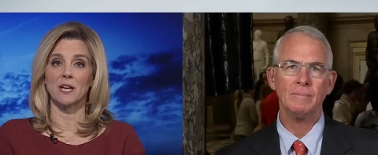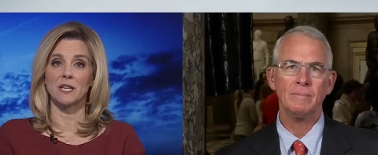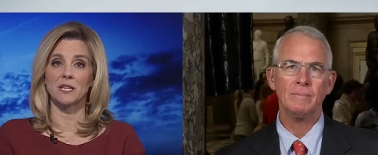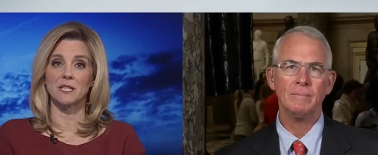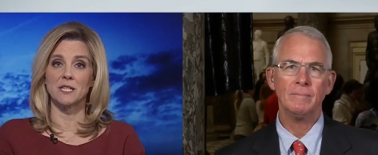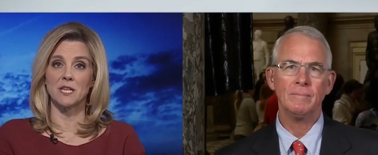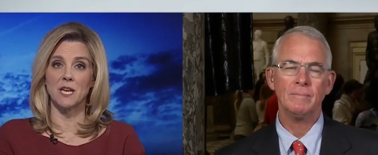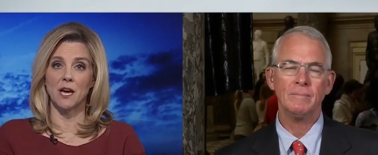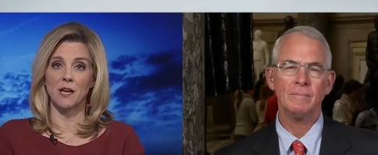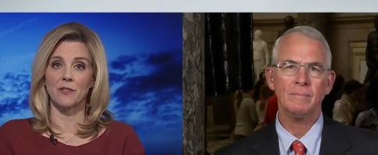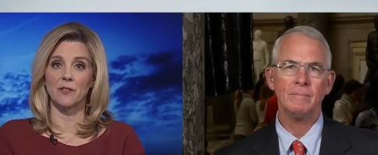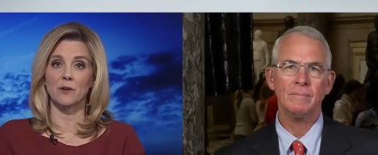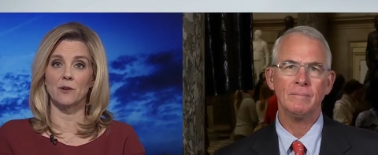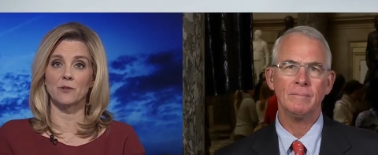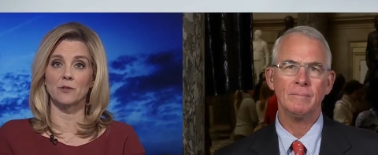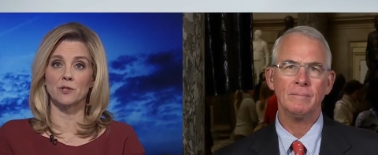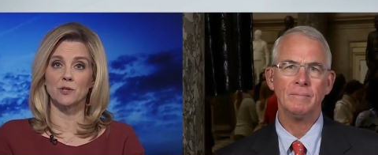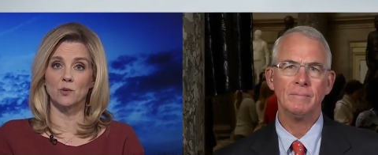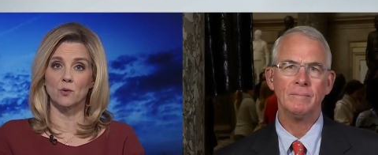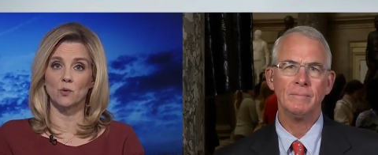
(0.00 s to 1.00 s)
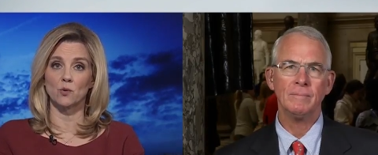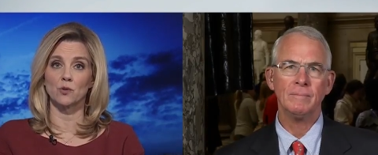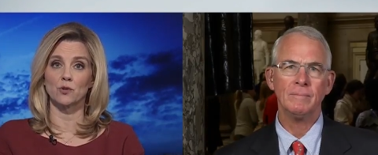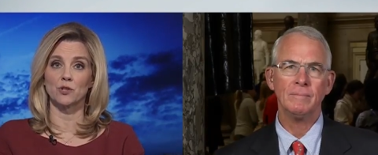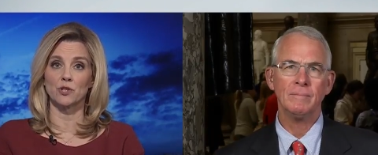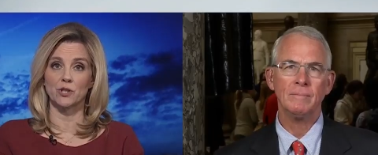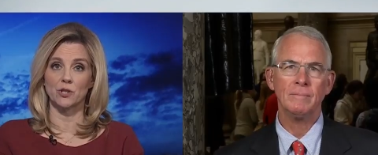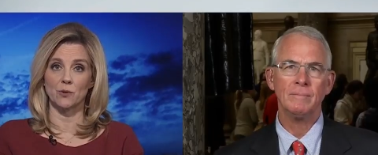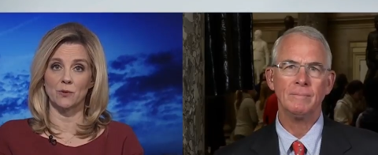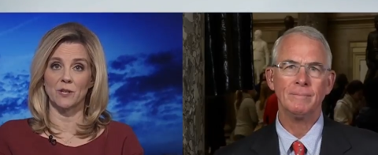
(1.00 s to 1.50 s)
Speaker 1: another school
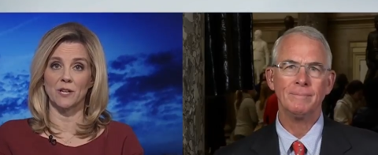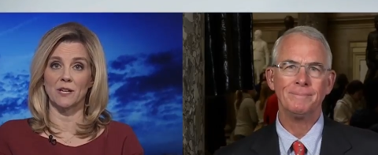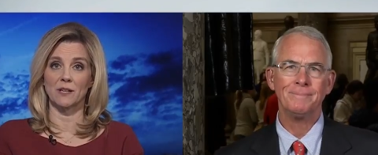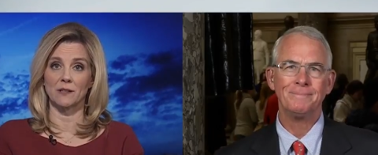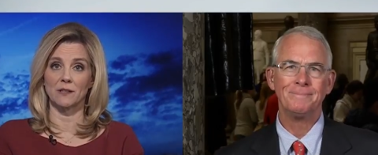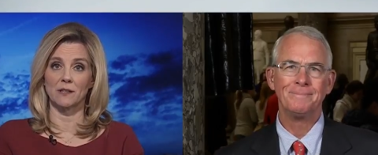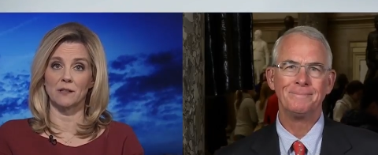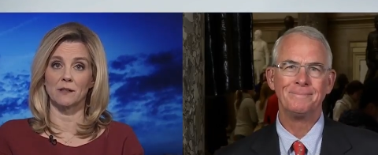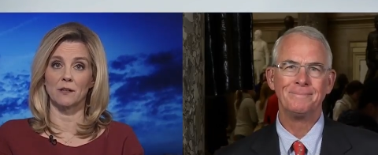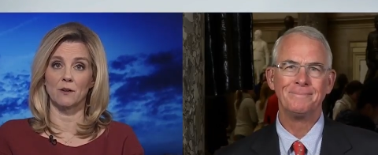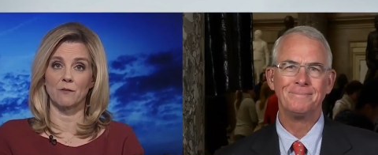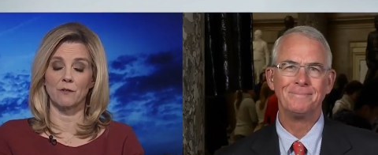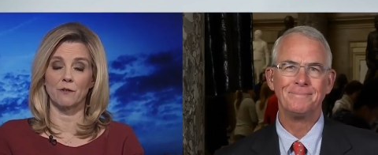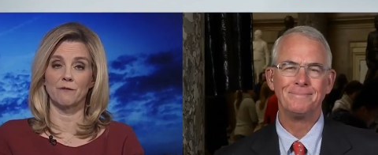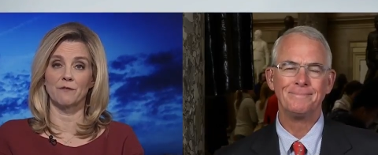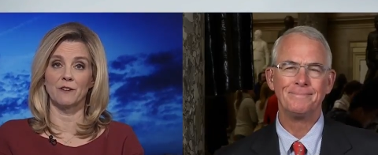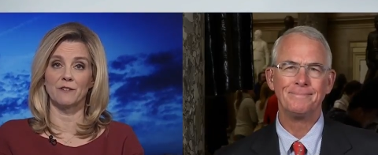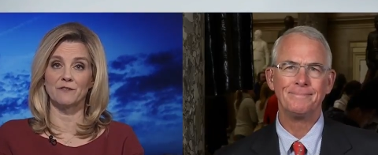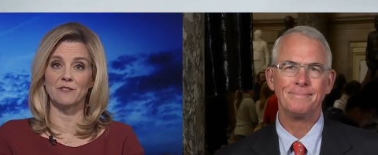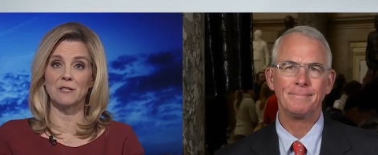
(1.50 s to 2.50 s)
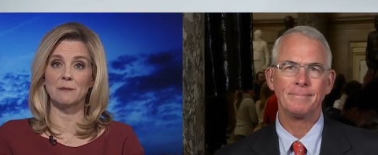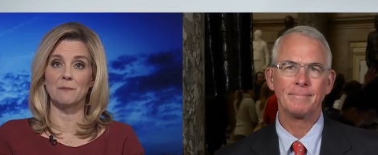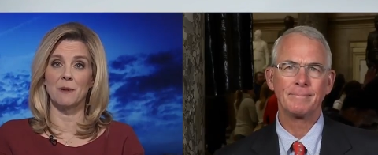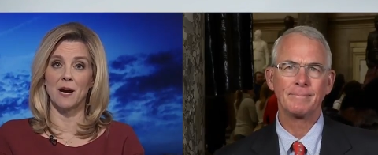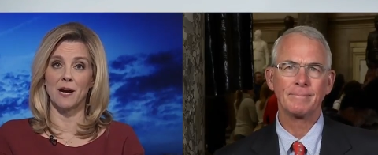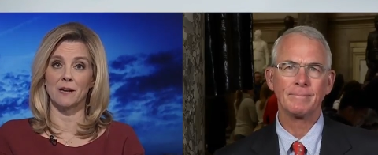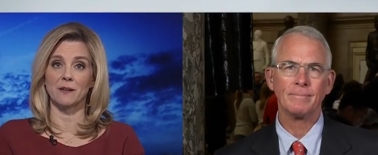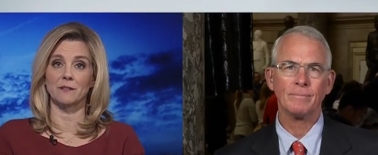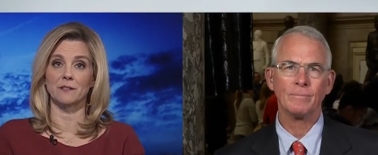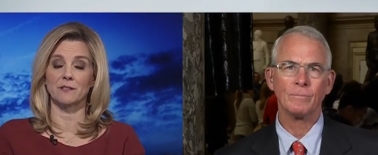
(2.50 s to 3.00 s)
shooting a little over 50
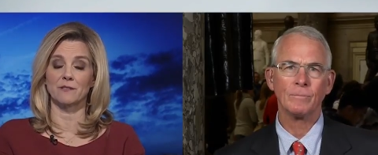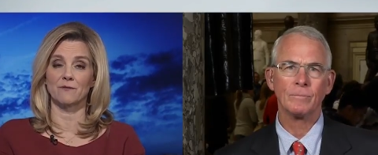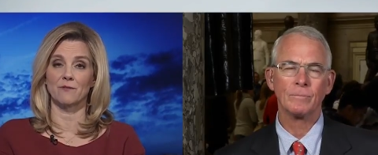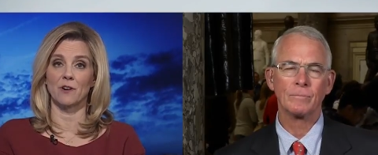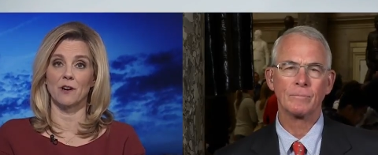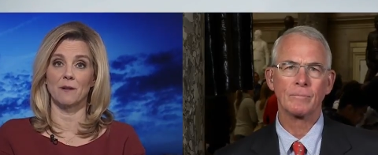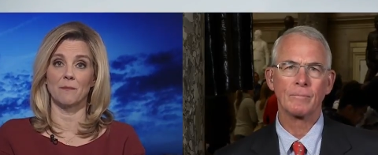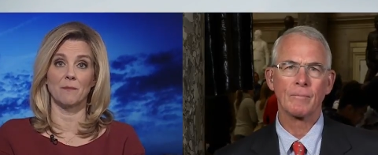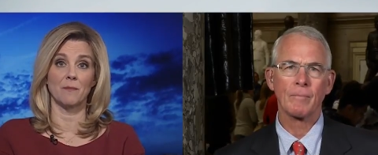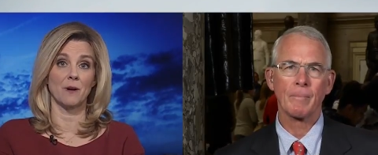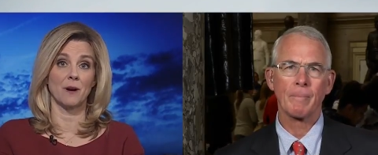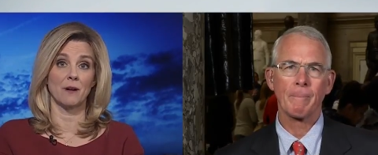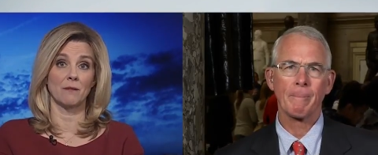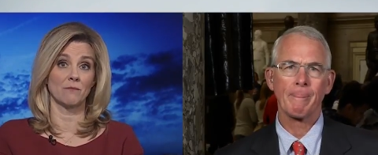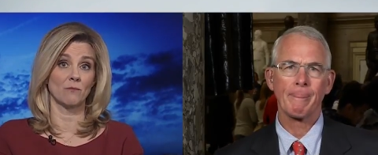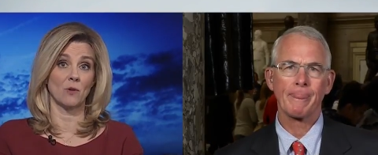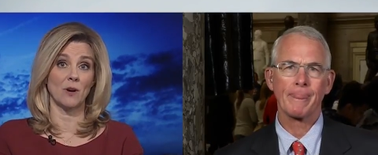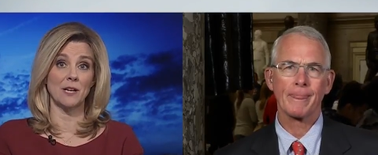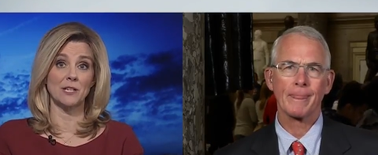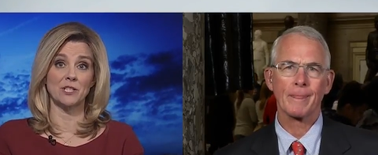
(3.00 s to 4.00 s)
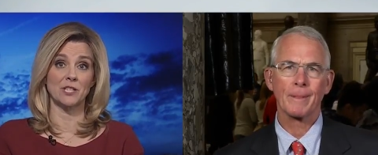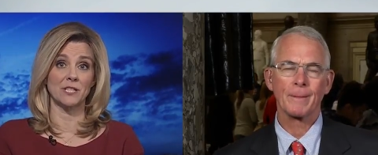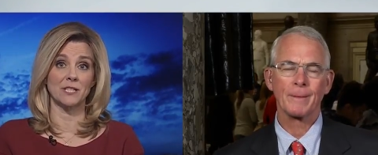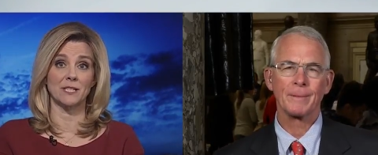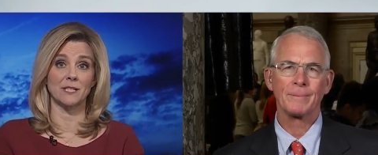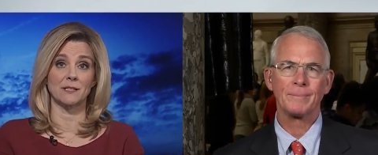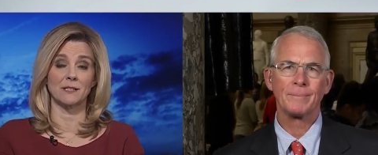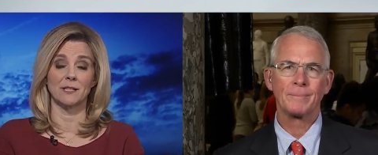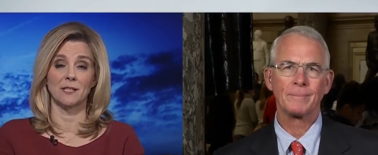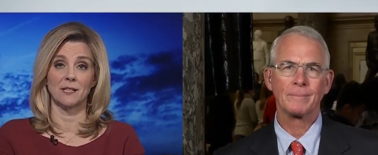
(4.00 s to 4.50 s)
miles from
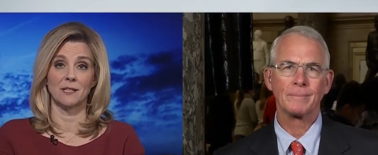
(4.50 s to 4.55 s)
Washington.